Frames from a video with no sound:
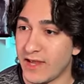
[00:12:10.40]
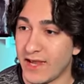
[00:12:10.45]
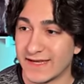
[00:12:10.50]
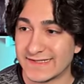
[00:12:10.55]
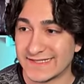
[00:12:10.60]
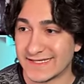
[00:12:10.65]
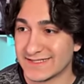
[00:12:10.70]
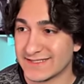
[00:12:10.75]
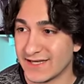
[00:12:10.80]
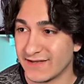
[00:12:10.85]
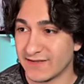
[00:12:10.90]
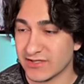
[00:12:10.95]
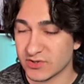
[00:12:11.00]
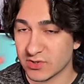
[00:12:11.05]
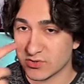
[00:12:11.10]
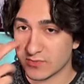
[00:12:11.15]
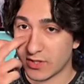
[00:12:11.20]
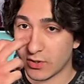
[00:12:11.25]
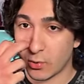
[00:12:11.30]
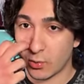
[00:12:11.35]
as I said, this
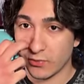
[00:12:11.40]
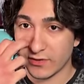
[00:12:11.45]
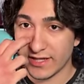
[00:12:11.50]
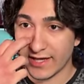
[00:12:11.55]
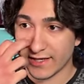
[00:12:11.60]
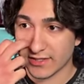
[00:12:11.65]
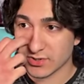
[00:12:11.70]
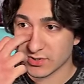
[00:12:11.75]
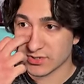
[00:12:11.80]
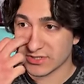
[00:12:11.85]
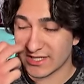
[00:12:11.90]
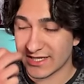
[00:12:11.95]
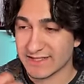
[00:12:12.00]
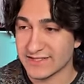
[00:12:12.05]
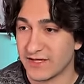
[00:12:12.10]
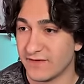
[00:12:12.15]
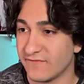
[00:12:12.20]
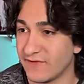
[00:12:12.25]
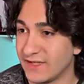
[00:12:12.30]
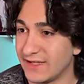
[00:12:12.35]
was my only
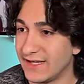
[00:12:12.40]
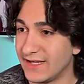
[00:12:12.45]
exercise of the